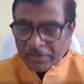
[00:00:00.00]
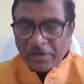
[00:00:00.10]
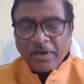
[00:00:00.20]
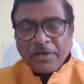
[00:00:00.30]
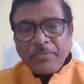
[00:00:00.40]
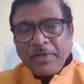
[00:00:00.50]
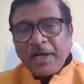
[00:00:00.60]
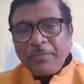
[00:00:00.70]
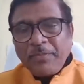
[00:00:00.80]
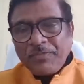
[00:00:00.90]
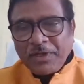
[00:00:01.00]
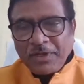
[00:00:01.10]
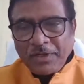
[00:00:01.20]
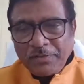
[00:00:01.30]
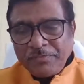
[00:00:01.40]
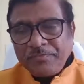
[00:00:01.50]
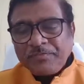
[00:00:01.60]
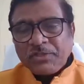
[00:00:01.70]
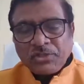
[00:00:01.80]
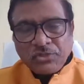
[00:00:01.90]
On behalf of the
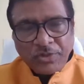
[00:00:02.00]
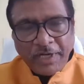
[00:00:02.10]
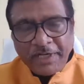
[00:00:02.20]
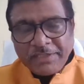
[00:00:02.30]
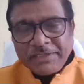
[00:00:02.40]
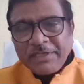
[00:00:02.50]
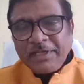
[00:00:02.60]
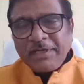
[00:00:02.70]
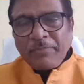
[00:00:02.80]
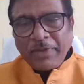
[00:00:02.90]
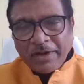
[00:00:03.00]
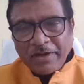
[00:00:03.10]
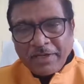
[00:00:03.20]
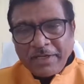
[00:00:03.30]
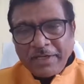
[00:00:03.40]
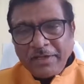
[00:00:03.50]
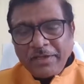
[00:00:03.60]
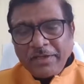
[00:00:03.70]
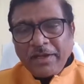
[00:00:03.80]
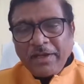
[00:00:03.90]
students, faculty,
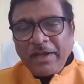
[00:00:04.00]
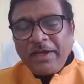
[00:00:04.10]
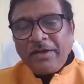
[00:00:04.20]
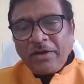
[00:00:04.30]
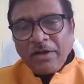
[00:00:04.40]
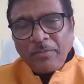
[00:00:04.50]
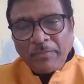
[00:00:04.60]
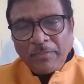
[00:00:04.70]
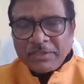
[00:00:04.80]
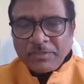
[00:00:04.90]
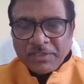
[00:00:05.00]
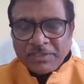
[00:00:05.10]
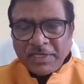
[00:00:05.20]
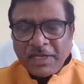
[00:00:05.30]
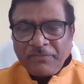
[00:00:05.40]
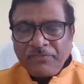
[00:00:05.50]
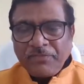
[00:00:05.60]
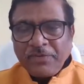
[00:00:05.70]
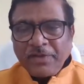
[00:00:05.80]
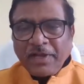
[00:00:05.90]
and all members of the staff,
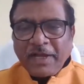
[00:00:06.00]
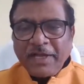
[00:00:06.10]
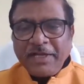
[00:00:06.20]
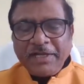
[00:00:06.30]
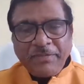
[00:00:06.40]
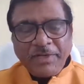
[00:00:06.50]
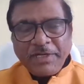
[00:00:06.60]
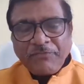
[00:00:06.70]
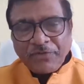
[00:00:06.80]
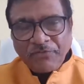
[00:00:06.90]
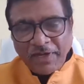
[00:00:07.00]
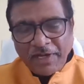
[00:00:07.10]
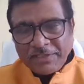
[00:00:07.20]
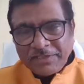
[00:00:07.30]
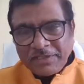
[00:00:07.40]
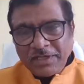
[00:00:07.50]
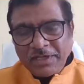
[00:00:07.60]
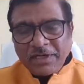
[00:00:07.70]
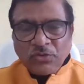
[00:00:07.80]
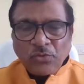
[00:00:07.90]
I deem it a privilege
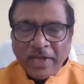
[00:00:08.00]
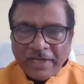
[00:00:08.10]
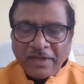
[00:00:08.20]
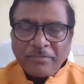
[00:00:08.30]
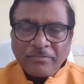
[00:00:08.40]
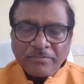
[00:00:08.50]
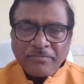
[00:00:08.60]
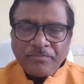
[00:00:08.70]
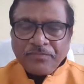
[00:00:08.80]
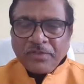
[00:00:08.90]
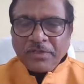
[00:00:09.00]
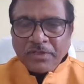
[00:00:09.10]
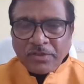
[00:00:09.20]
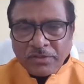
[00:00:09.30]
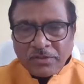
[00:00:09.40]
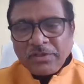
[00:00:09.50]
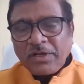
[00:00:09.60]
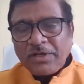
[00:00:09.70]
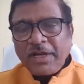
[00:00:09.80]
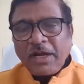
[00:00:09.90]
to welcome the
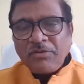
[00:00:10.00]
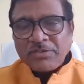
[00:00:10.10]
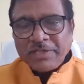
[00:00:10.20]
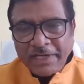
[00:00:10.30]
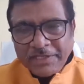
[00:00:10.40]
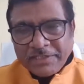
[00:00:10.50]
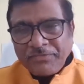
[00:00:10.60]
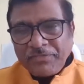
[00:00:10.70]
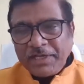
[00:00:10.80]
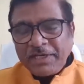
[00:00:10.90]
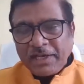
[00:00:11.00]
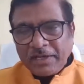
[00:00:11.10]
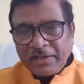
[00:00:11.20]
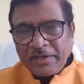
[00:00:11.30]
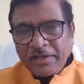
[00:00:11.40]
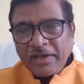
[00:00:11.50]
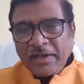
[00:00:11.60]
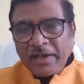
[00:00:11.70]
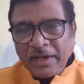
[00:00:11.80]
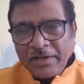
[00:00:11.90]
renowned scientist of India
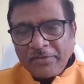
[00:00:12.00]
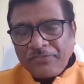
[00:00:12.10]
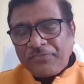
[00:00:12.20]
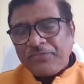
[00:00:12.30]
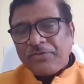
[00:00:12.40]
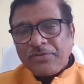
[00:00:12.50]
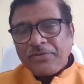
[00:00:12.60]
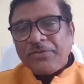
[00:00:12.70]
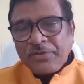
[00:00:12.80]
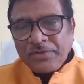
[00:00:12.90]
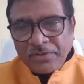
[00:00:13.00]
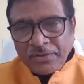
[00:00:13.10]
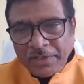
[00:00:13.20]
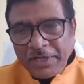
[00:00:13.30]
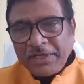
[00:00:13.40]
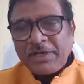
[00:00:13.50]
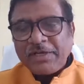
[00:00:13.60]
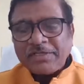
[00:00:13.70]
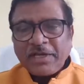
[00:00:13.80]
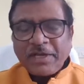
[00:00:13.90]
and of
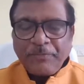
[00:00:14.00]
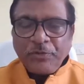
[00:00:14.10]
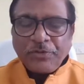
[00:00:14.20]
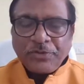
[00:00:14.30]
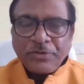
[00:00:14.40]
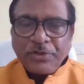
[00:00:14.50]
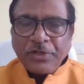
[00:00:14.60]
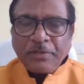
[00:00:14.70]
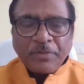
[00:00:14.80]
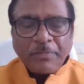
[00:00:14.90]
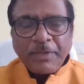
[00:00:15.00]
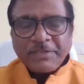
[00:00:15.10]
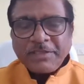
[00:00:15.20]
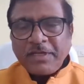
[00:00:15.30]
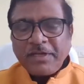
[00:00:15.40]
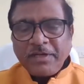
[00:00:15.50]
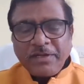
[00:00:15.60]
international repute, Professor